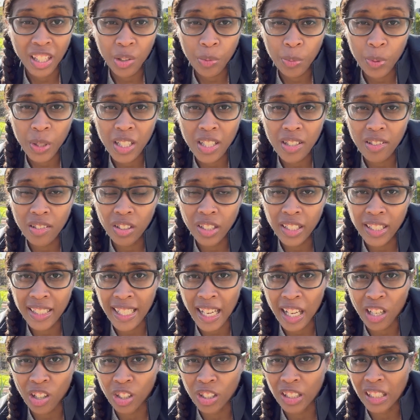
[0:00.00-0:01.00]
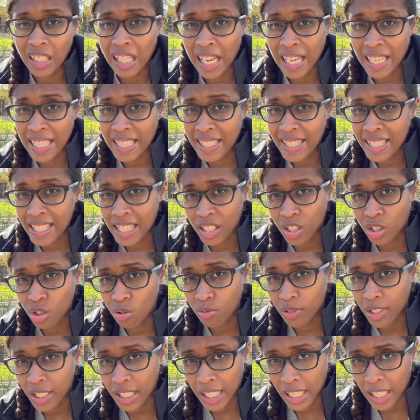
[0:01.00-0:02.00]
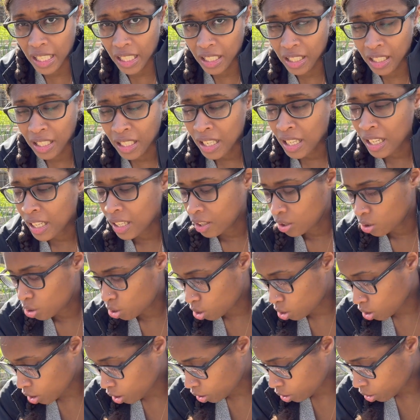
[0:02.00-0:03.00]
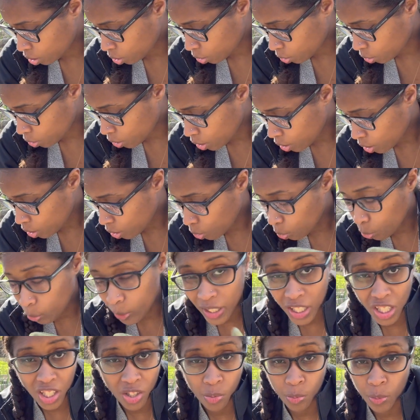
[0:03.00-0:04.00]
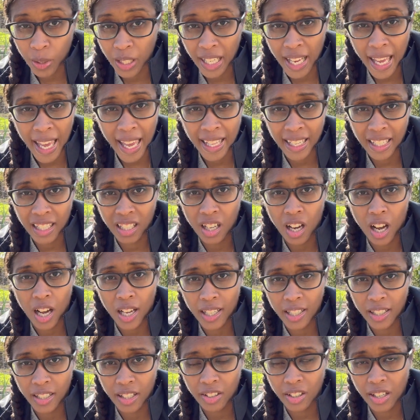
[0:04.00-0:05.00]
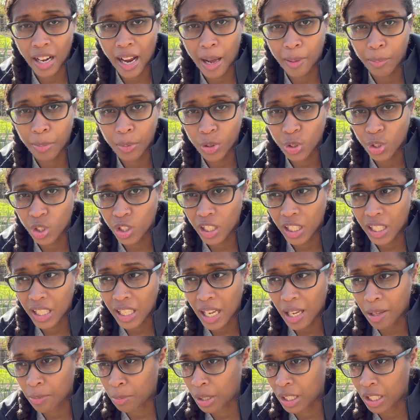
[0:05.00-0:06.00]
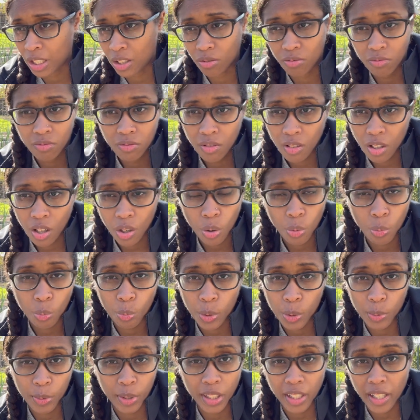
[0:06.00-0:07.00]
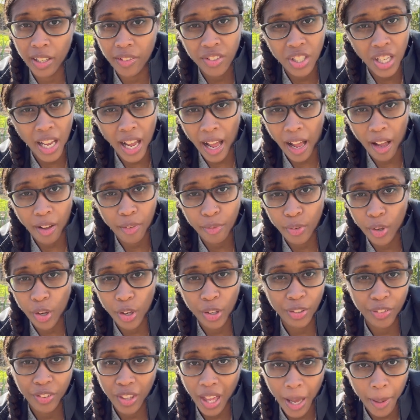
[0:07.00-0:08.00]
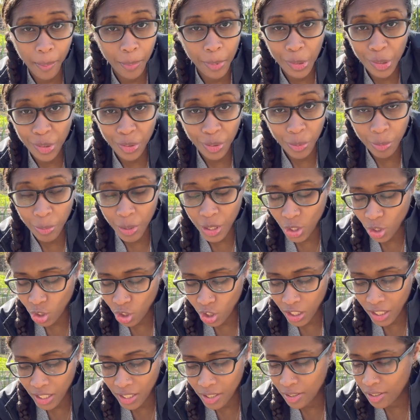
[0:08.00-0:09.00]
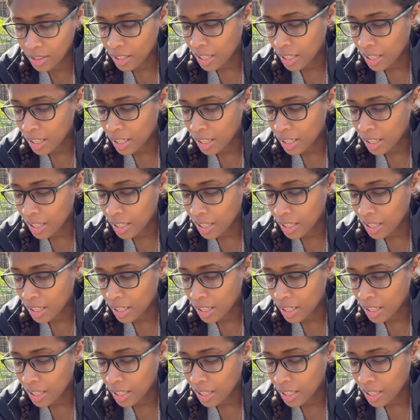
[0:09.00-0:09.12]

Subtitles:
we looked at online said you did. So we just went ahead and got another apple tree. I mean, we would love to have all of the apples from these trees.